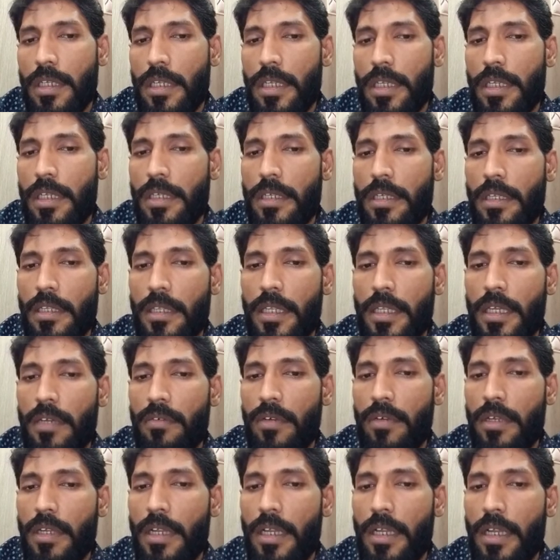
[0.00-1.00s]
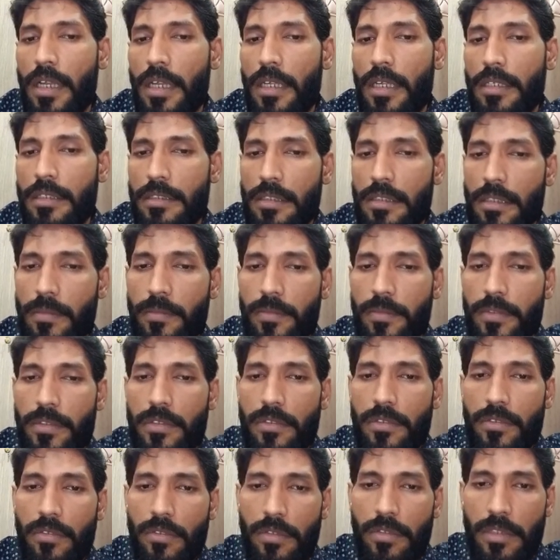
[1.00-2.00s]
it never ends up.
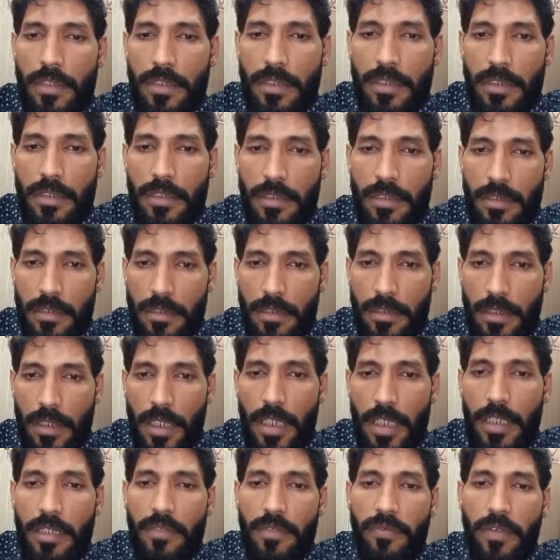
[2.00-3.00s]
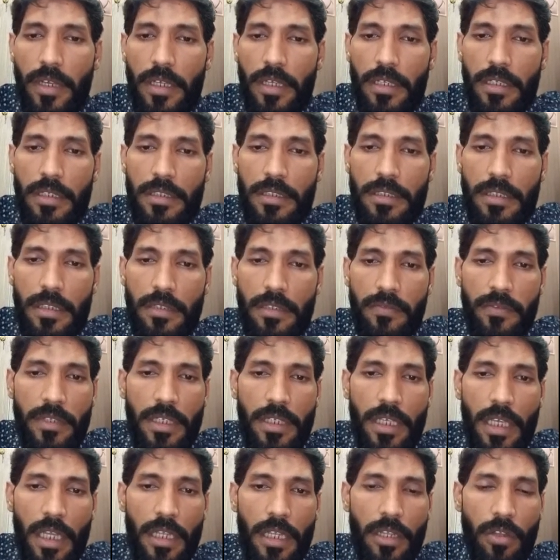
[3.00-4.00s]
So this is infinite set. We
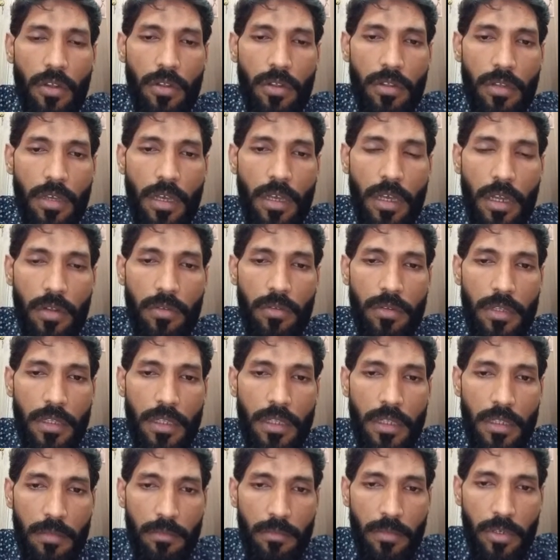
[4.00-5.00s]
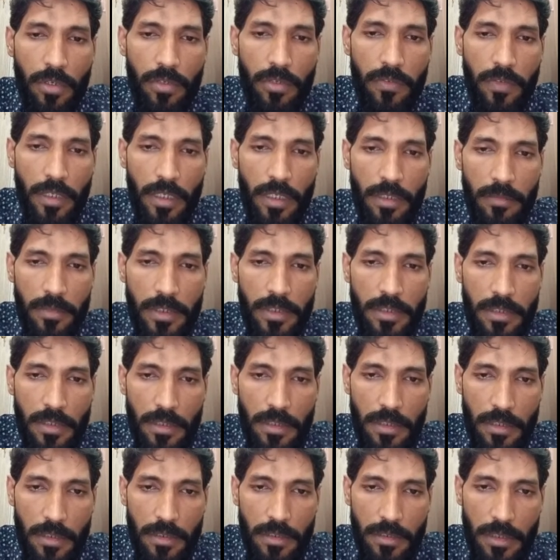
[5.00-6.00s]
cannot count the number of elements
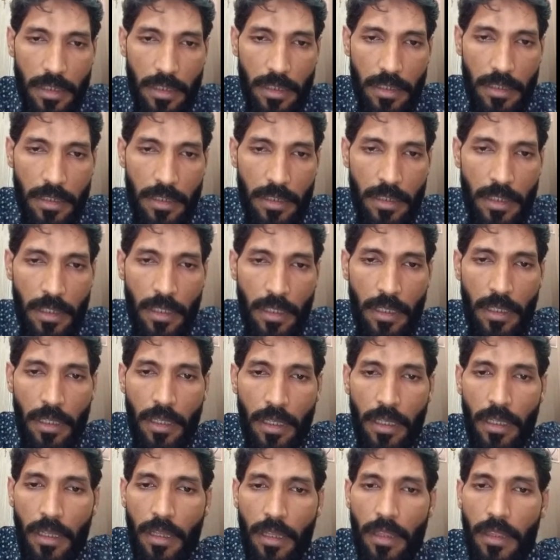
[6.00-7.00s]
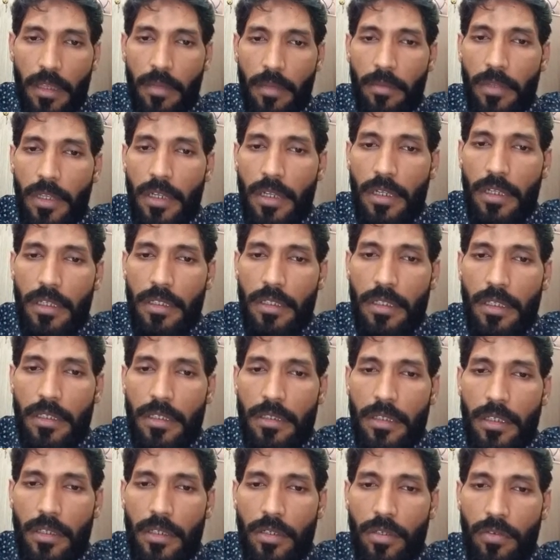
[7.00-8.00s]
in this set. Similarly, the
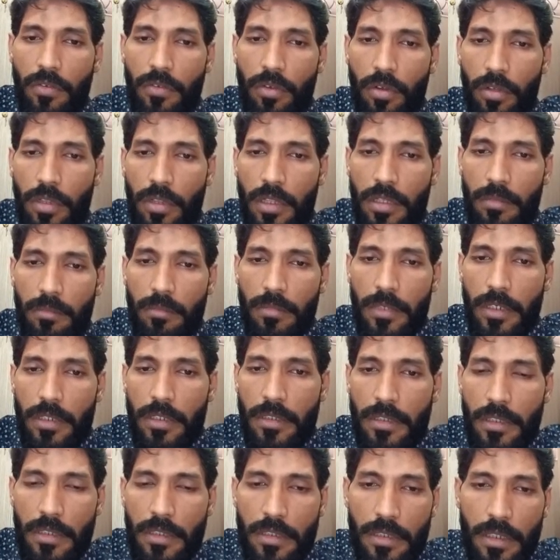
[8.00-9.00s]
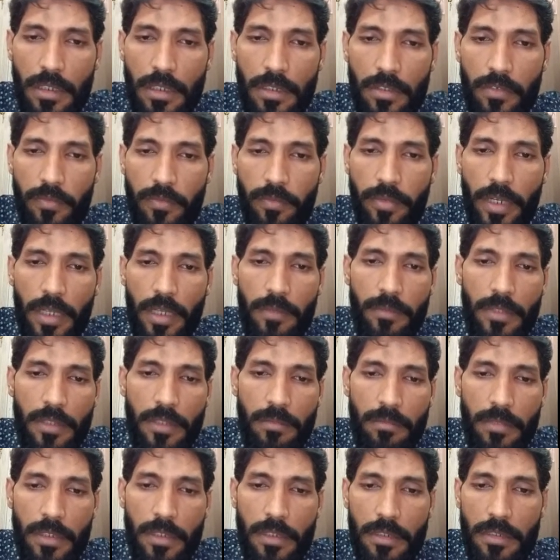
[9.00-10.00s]
set of whole numbers, the set of prime
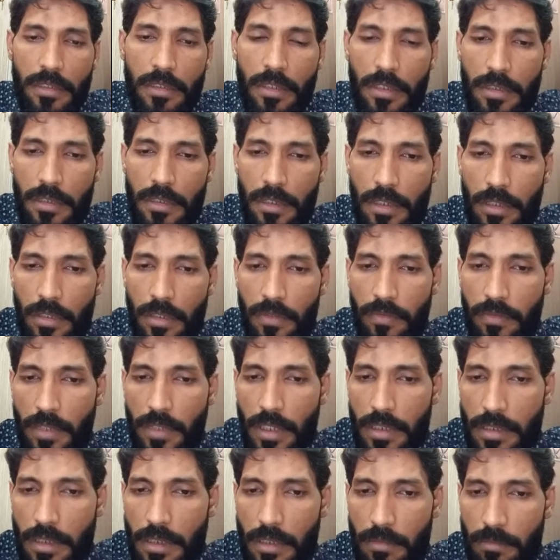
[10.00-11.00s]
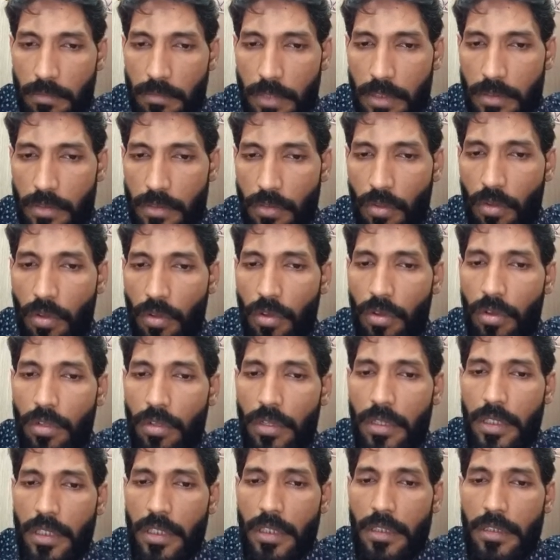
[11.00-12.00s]
numbers, the set of natural numbers,
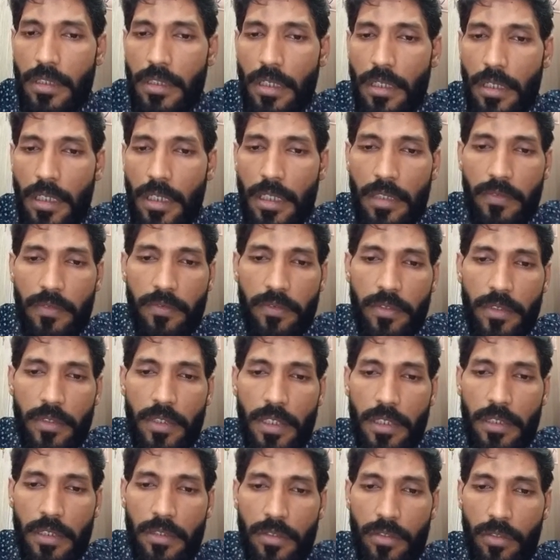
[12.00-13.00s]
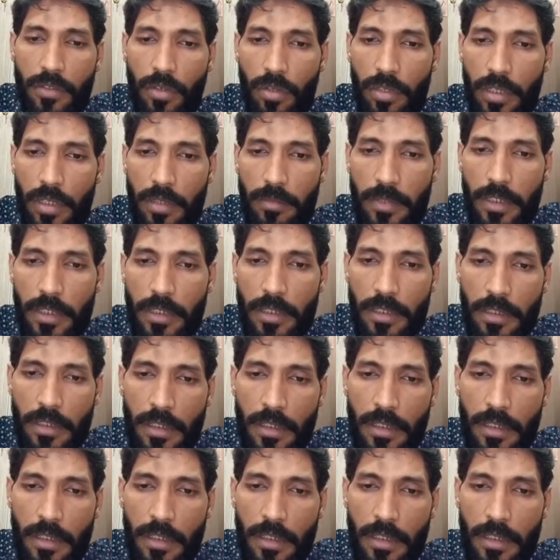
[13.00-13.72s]
all these are, if there is no limit,